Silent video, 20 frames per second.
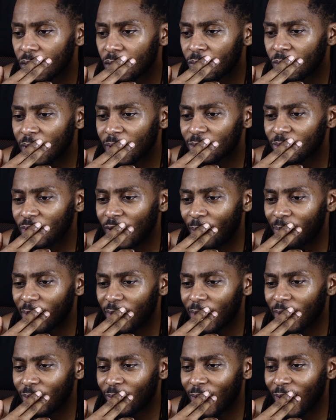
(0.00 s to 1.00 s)
else was I
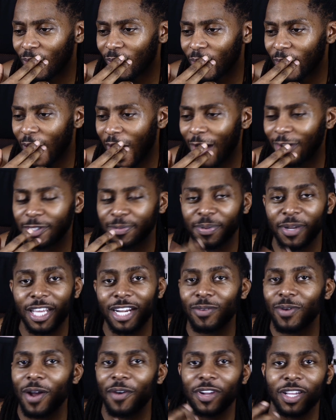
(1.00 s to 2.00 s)
playing around with? I was playing
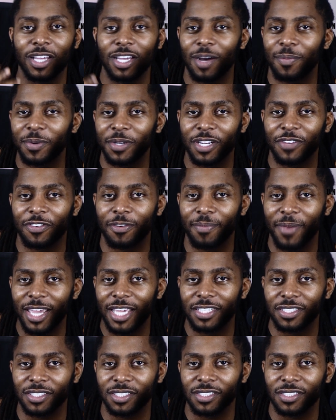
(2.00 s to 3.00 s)
around with a couple different
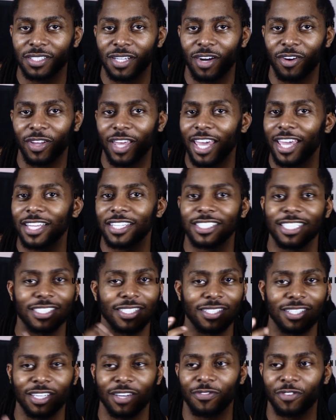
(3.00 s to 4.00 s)
majors. Okay, just
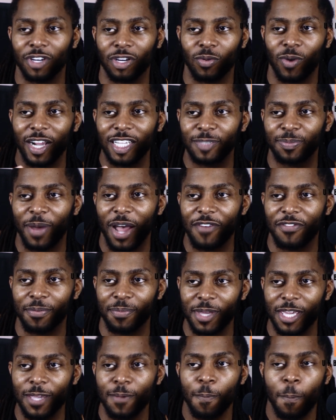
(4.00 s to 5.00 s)
looking for the right spot for
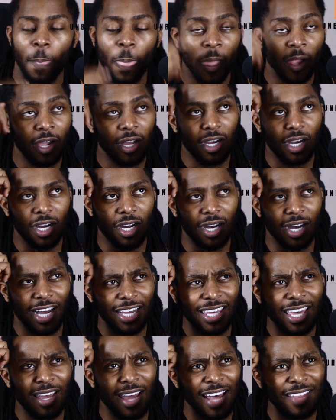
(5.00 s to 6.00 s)
me. I
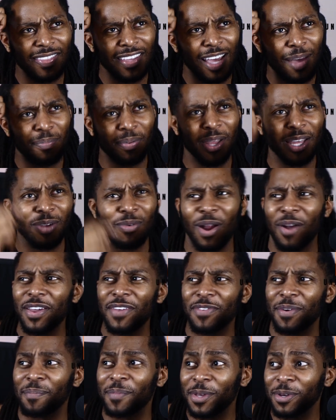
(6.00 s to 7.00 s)
think I played around
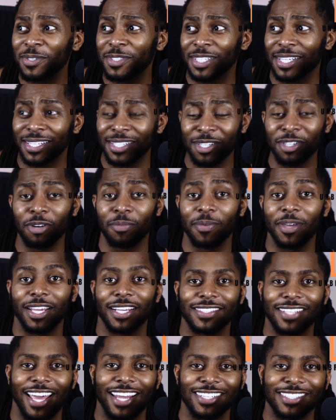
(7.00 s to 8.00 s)
even music a little bit because
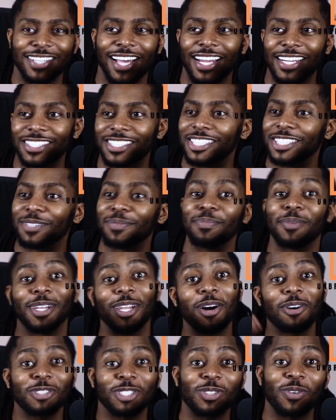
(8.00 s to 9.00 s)
I had a scholarship. But
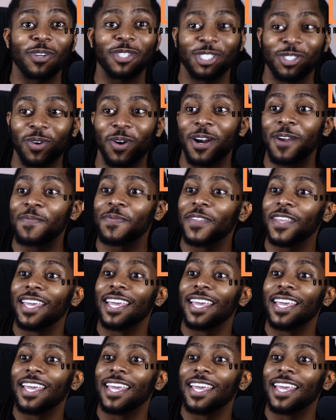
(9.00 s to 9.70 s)
long story short,